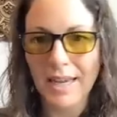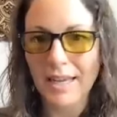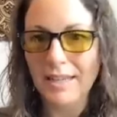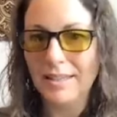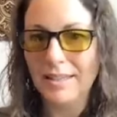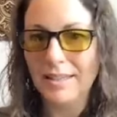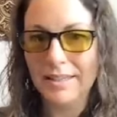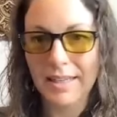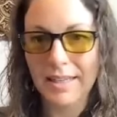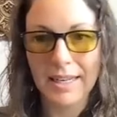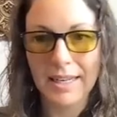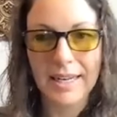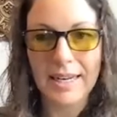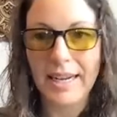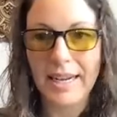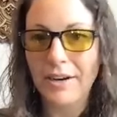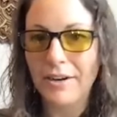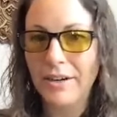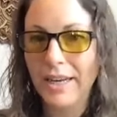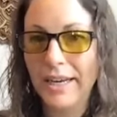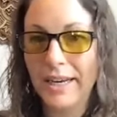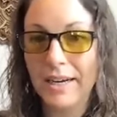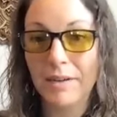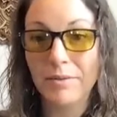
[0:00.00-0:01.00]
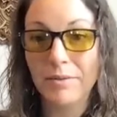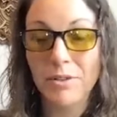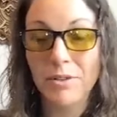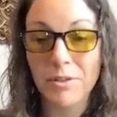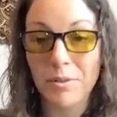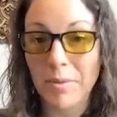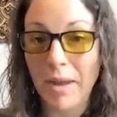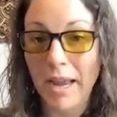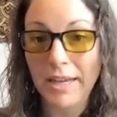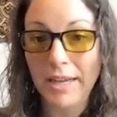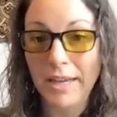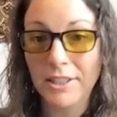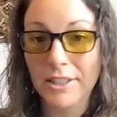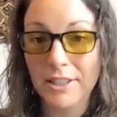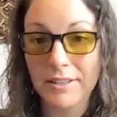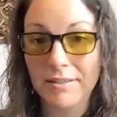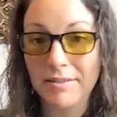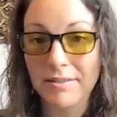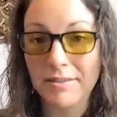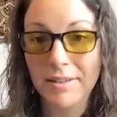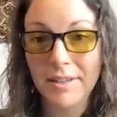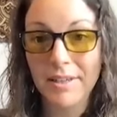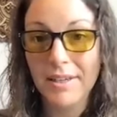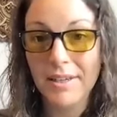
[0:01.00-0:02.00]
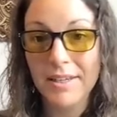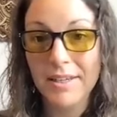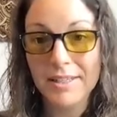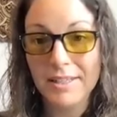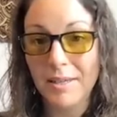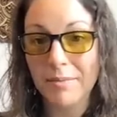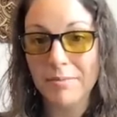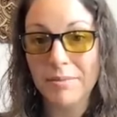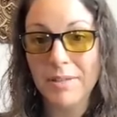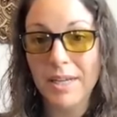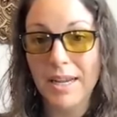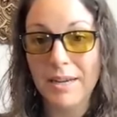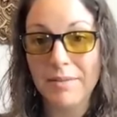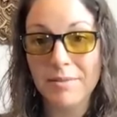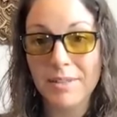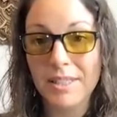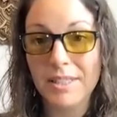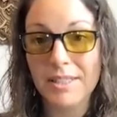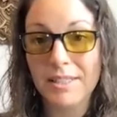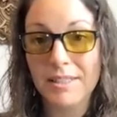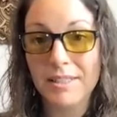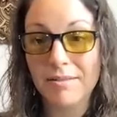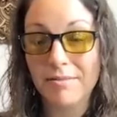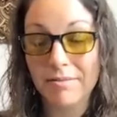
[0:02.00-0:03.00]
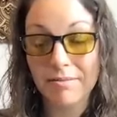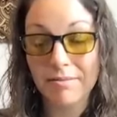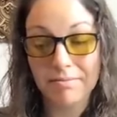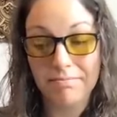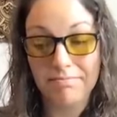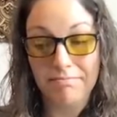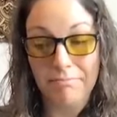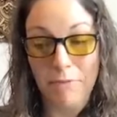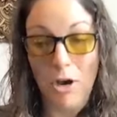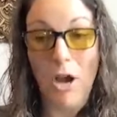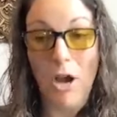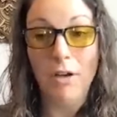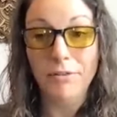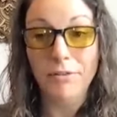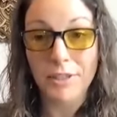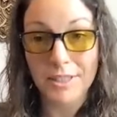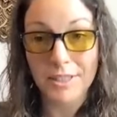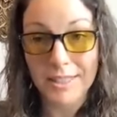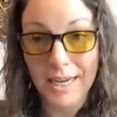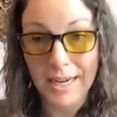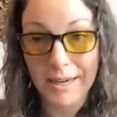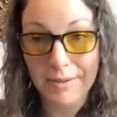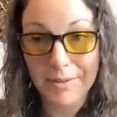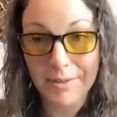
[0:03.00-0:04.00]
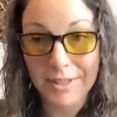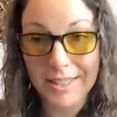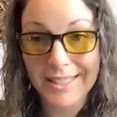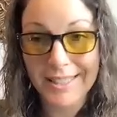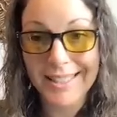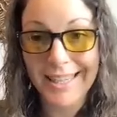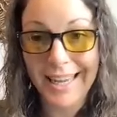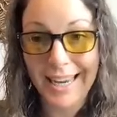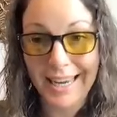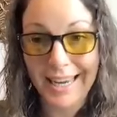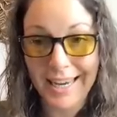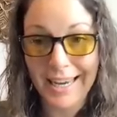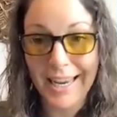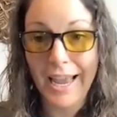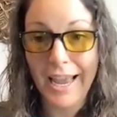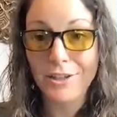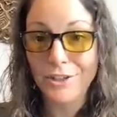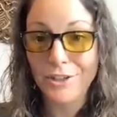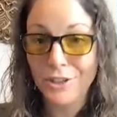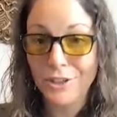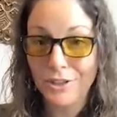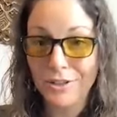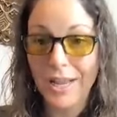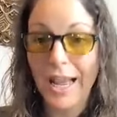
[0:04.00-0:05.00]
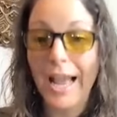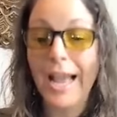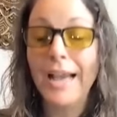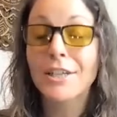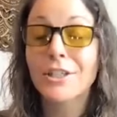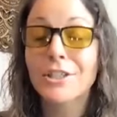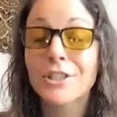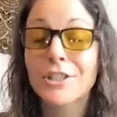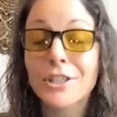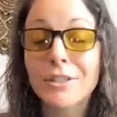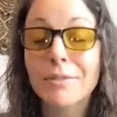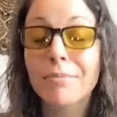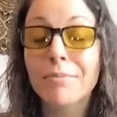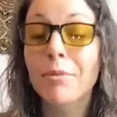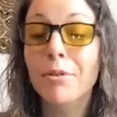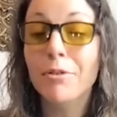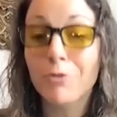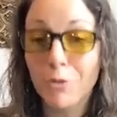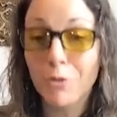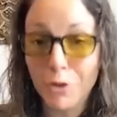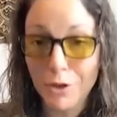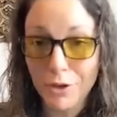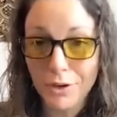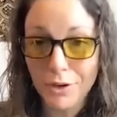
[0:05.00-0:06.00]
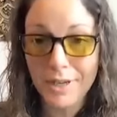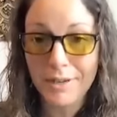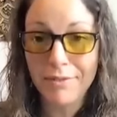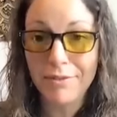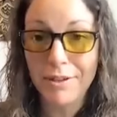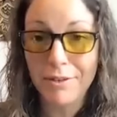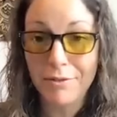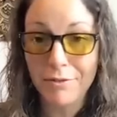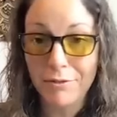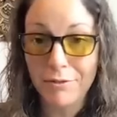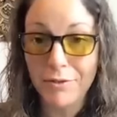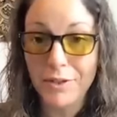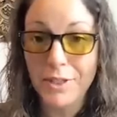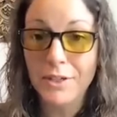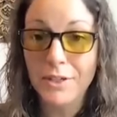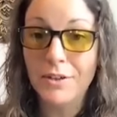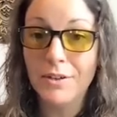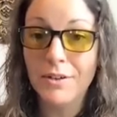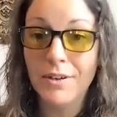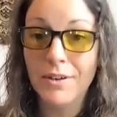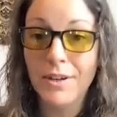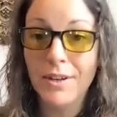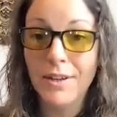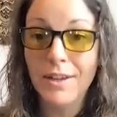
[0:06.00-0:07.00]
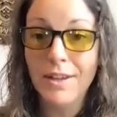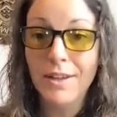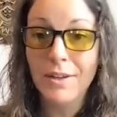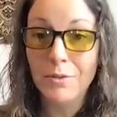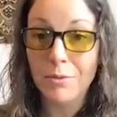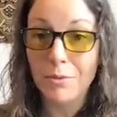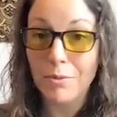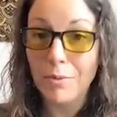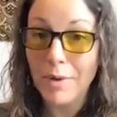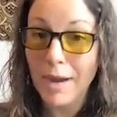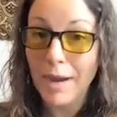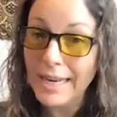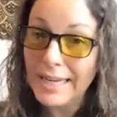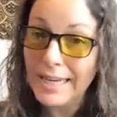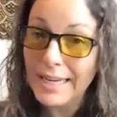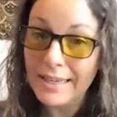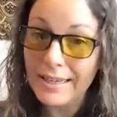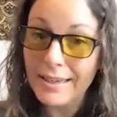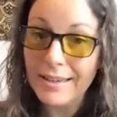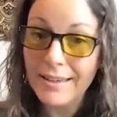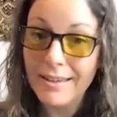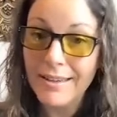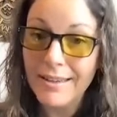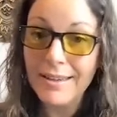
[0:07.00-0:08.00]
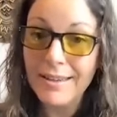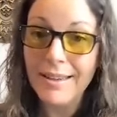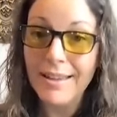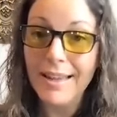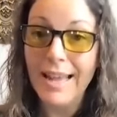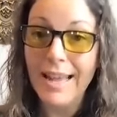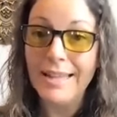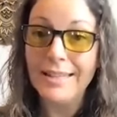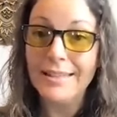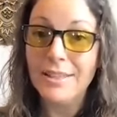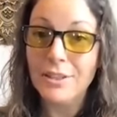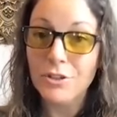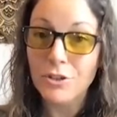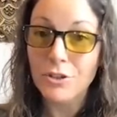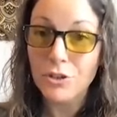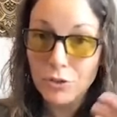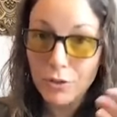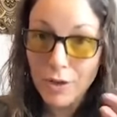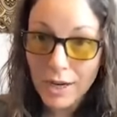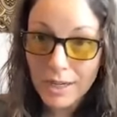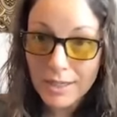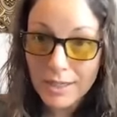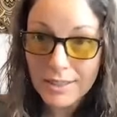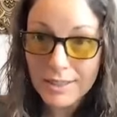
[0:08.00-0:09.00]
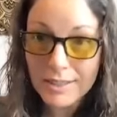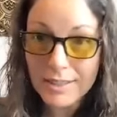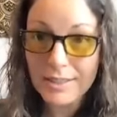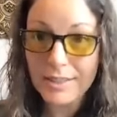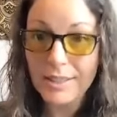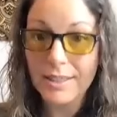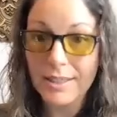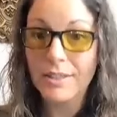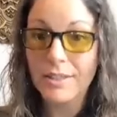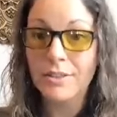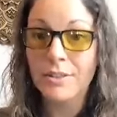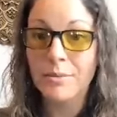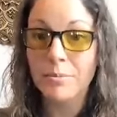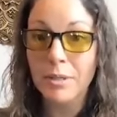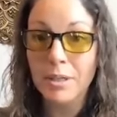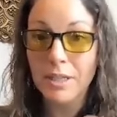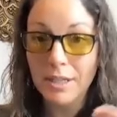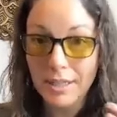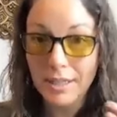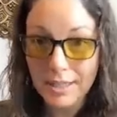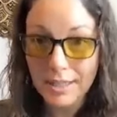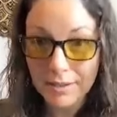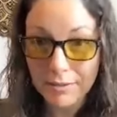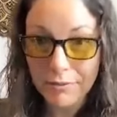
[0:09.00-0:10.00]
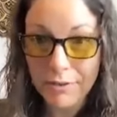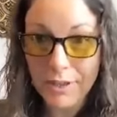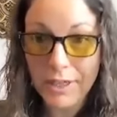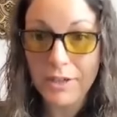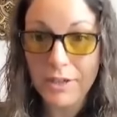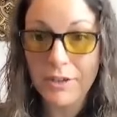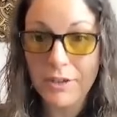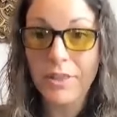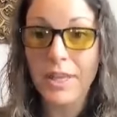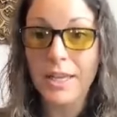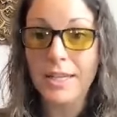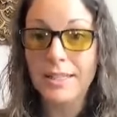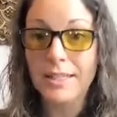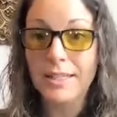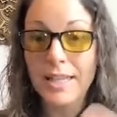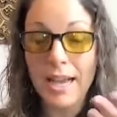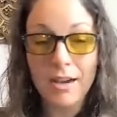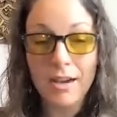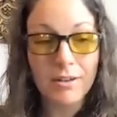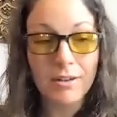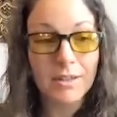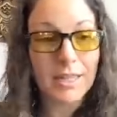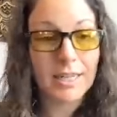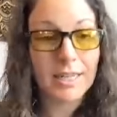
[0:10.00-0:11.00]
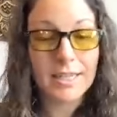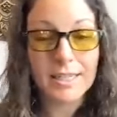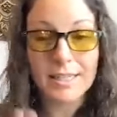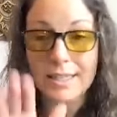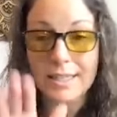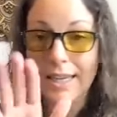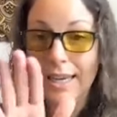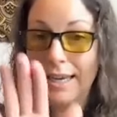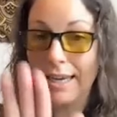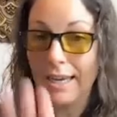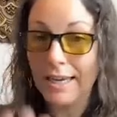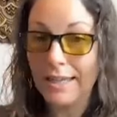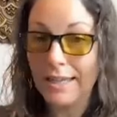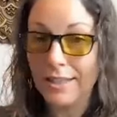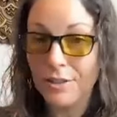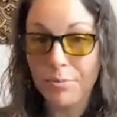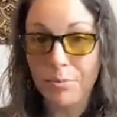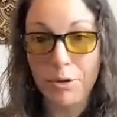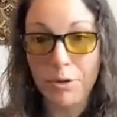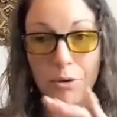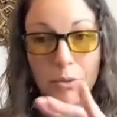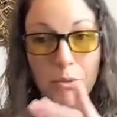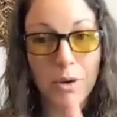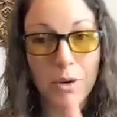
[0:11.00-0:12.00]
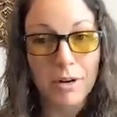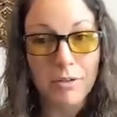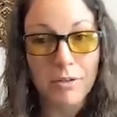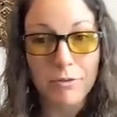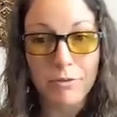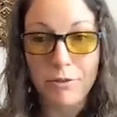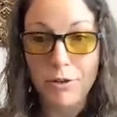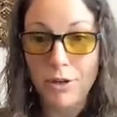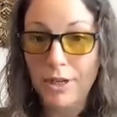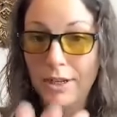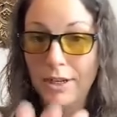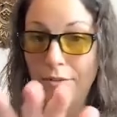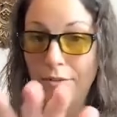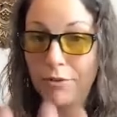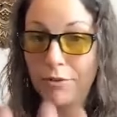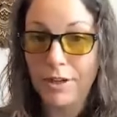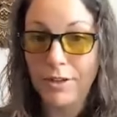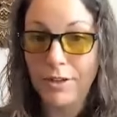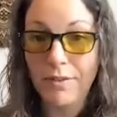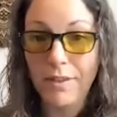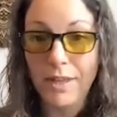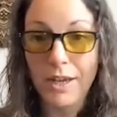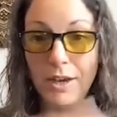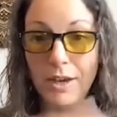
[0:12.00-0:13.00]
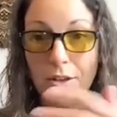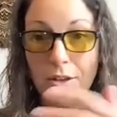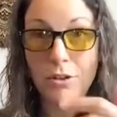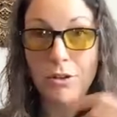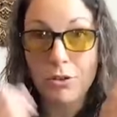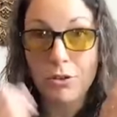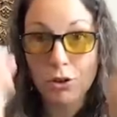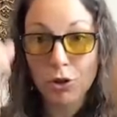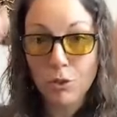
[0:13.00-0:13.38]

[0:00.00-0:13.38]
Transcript: yes, and clarity comes from action. Sometimes it's oftentimes it's taking action action before you even feel ready and to trust in your ability to figure things out and it's like as you put one foot in front of the other